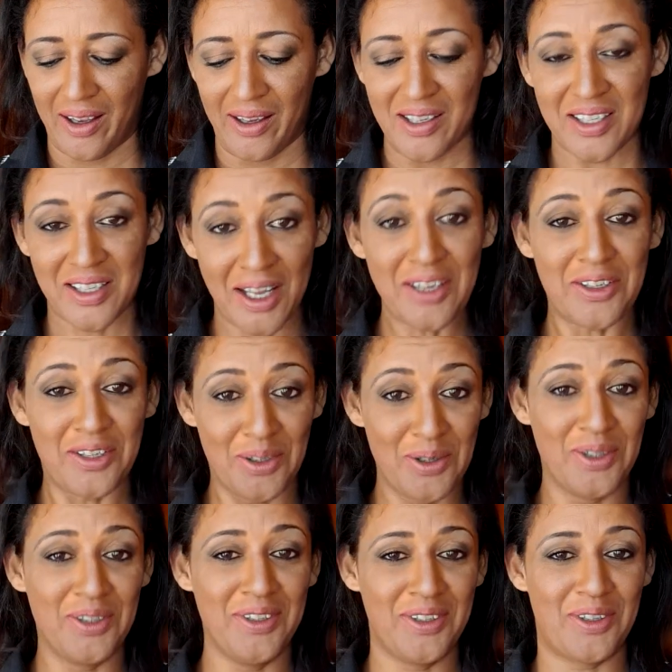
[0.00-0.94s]
Stay
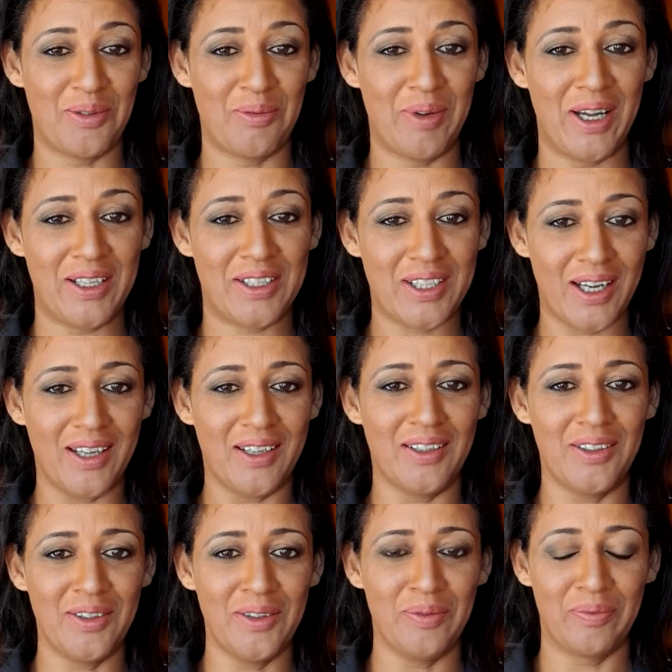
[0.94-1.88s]
tuned to my
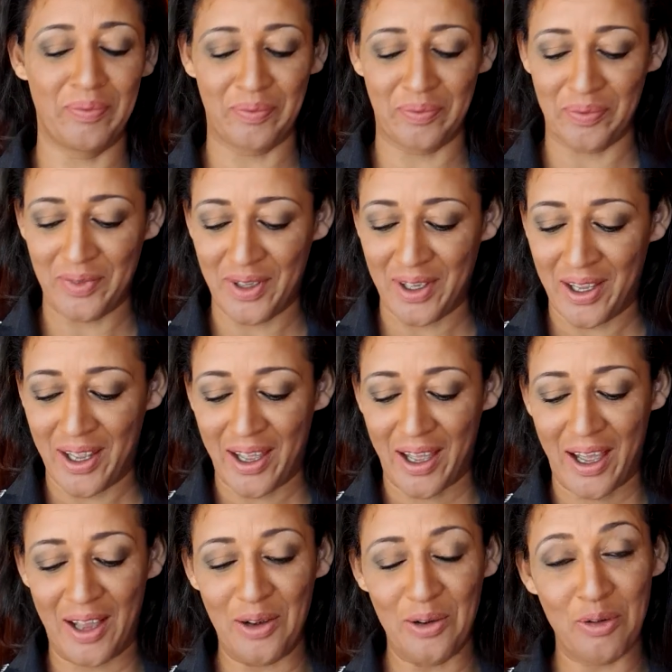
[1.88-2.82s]
channel.
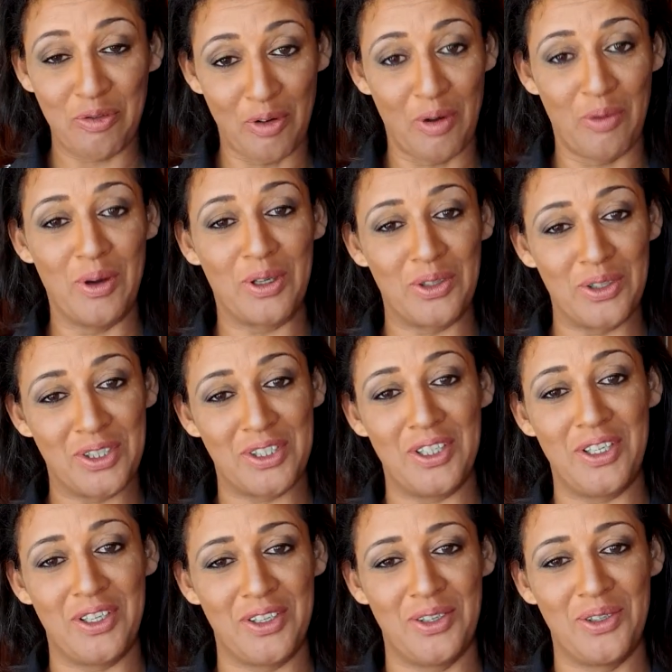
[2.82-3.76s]
I look forward to
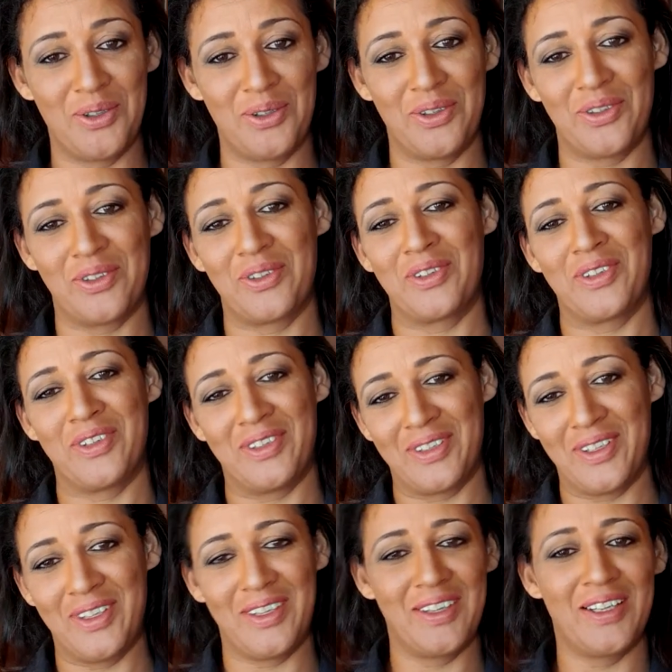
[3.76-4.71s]
seeing you
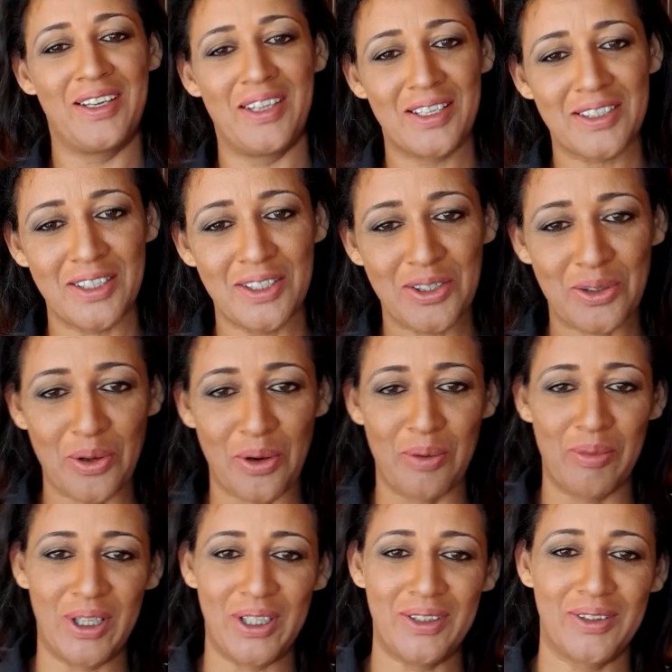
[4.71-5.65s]
in the next
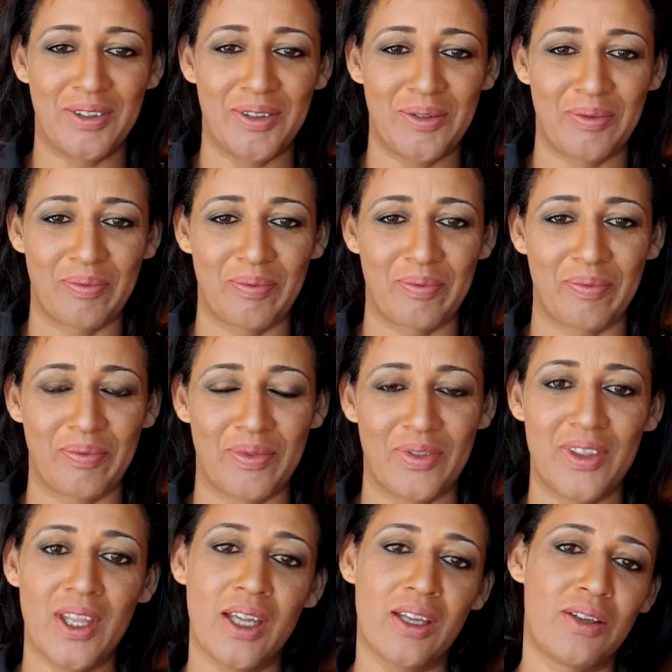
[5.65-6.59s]
installment.
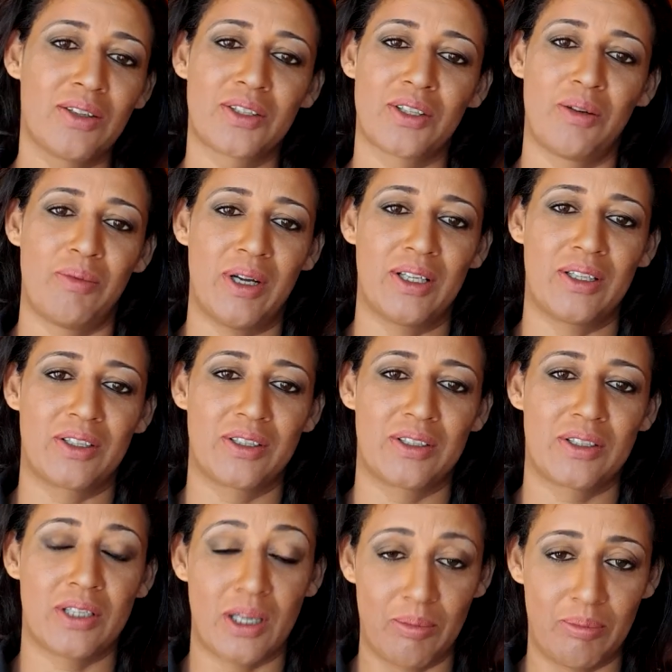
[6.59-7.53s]
Thank you so
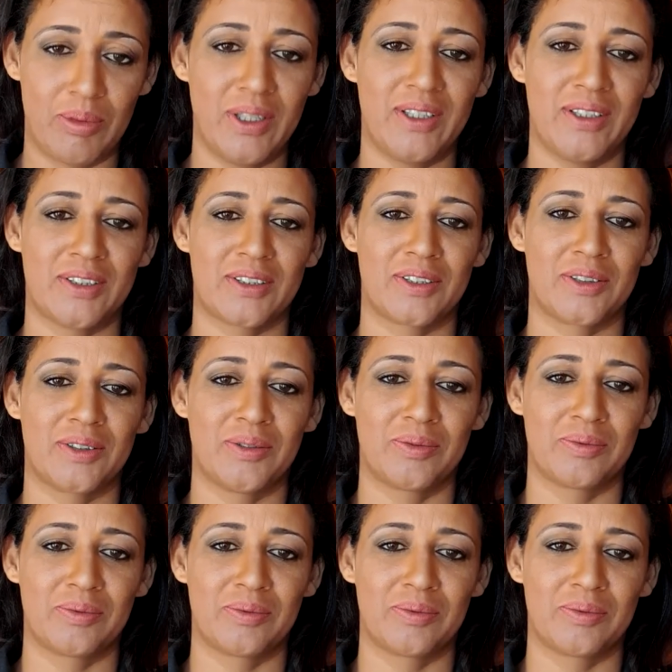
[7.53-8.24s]
much. God bless.